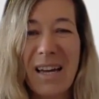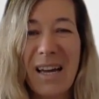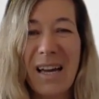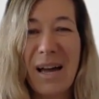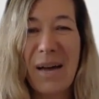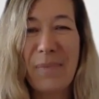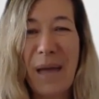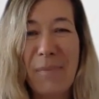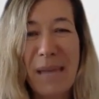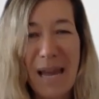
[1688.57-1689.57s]

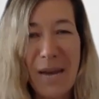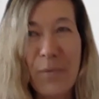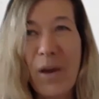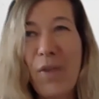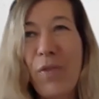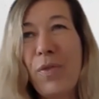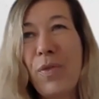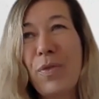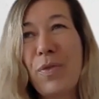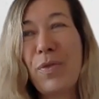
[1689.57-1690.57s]
I begin with
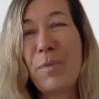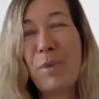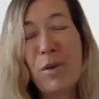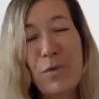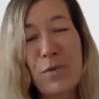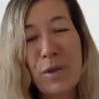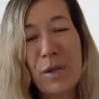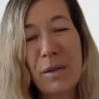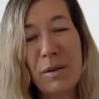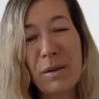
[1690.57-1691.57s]
the
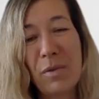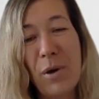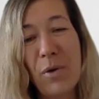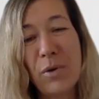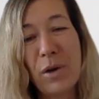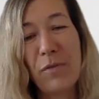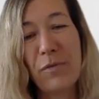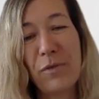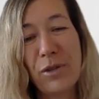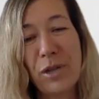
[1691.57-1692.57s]
beautiful quote
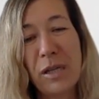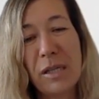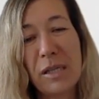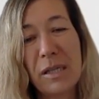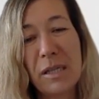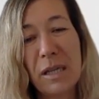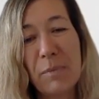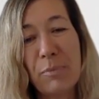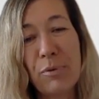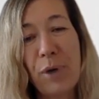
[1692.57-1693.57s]
of Virginia Satir,
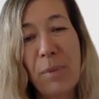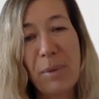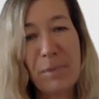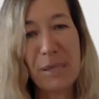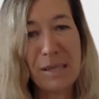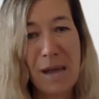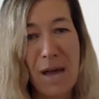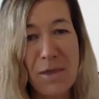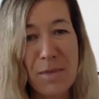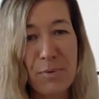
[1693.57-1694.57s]
the problem is
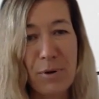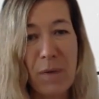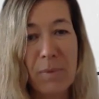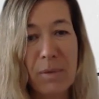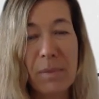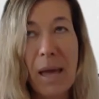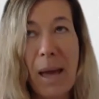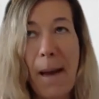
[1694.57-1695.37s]
not the problem,